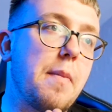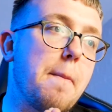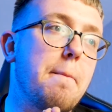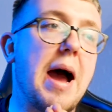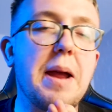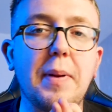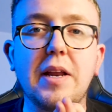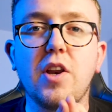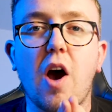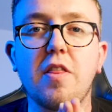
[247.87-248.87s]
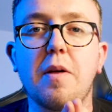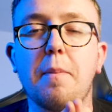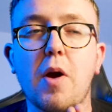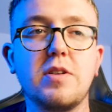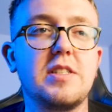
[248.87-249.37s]
Maybe not the
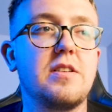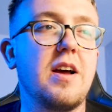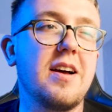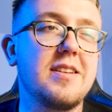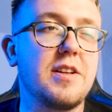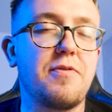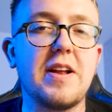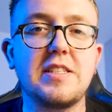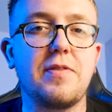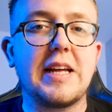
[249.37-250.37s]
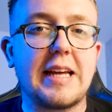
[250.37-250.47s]
most defensively